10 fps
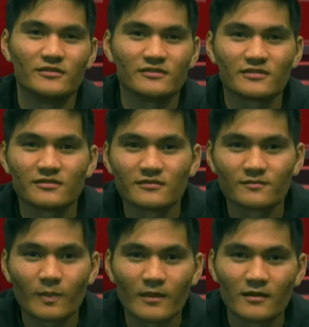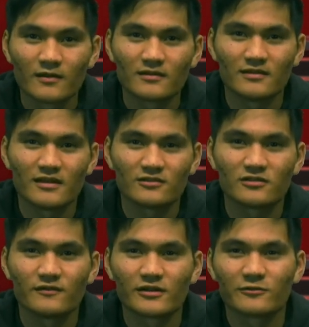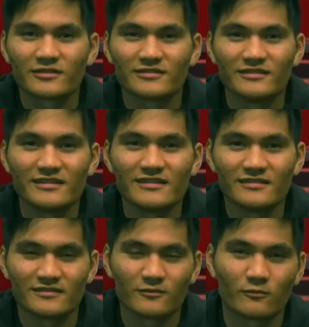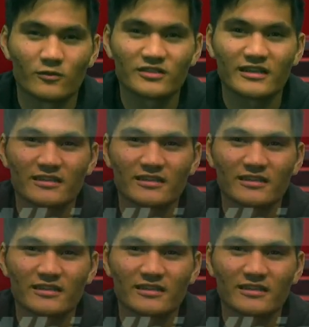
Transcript: News. Today's trivia question is Which